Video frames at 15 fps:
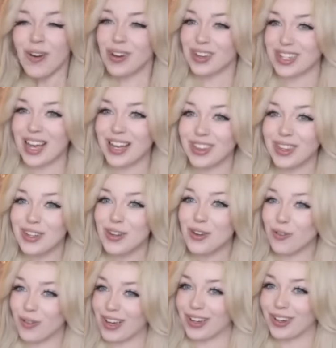Was that the
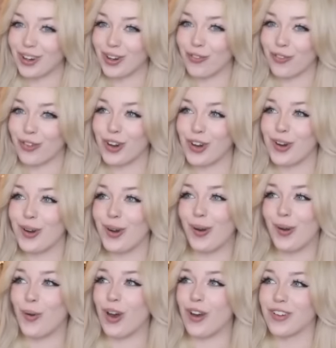new record for
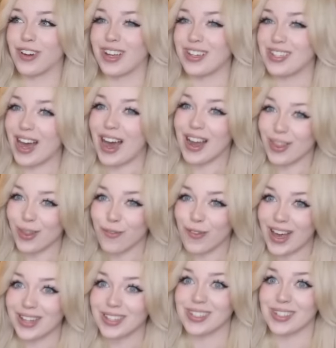whoever can die the
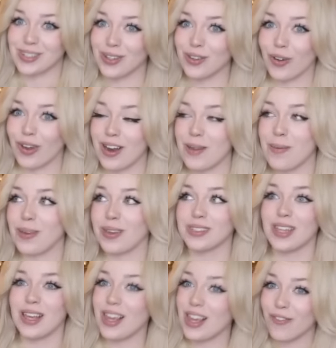fastest in Granny?
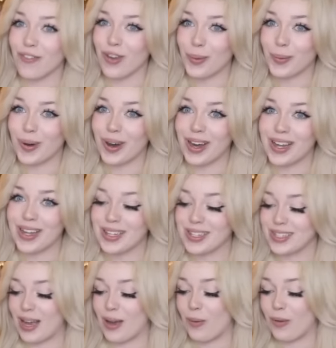Because if it
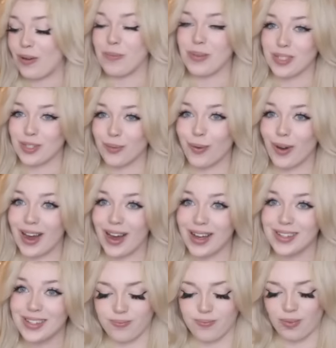was, I wouldn't be
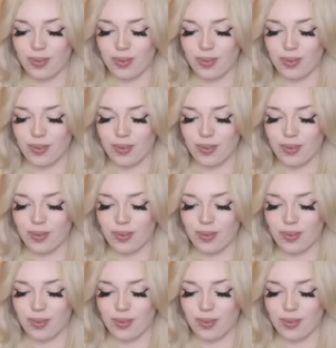surprised.